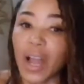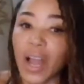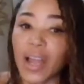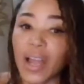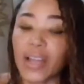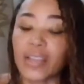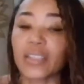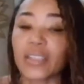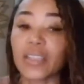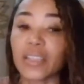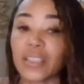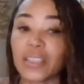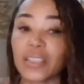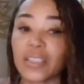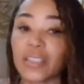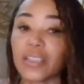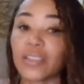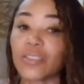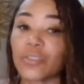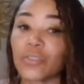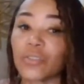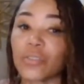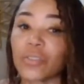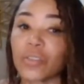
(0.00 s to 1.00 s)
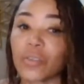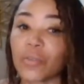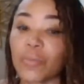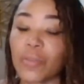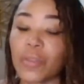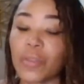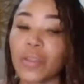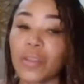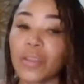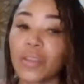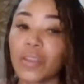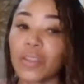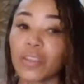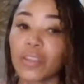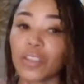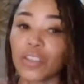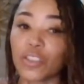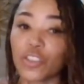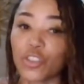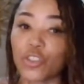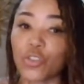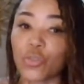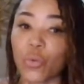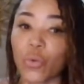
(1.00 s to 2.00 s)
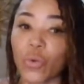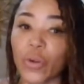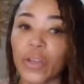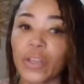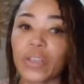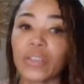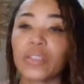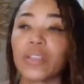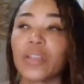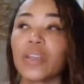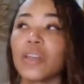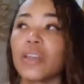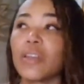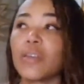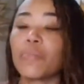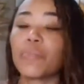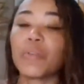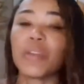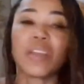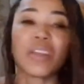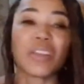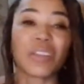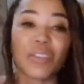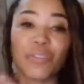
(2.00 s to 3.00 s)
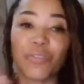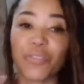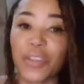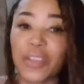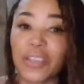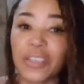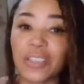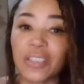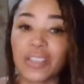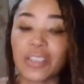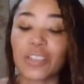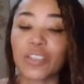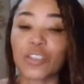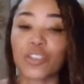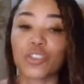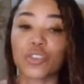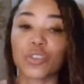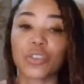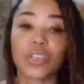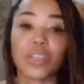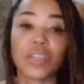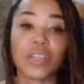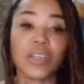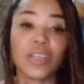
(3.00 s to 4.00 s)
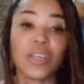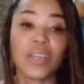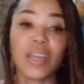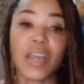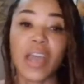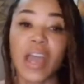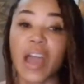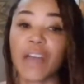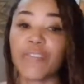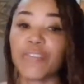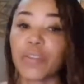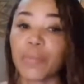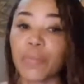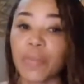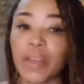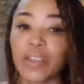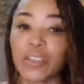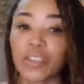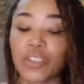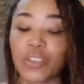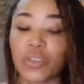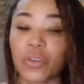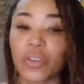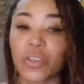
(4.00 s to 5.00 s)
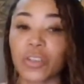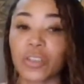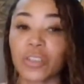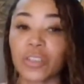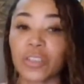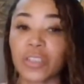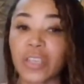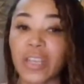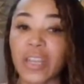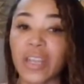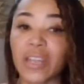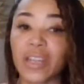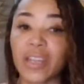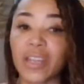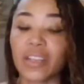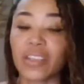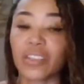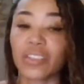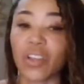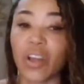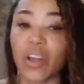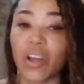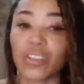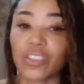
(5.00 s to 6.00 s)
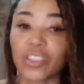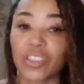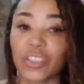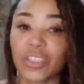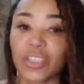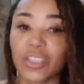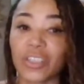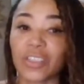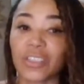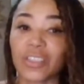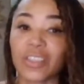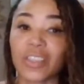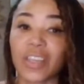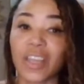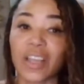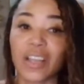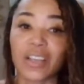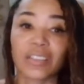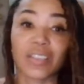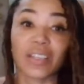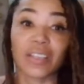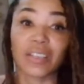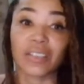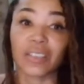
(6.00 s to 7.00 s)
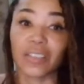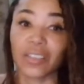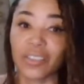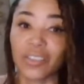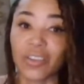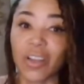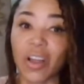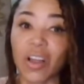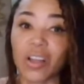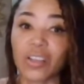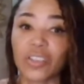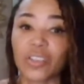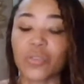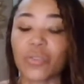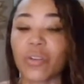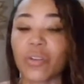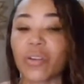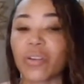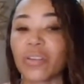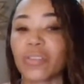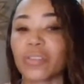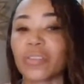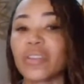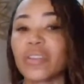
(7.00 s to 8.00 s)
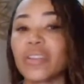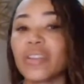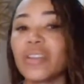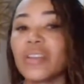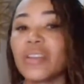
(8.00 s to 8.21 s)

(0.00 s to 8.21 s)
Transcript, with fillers: guys and listening to the stories, being in the fitness industry, having men starting to take exogenous things like testosterone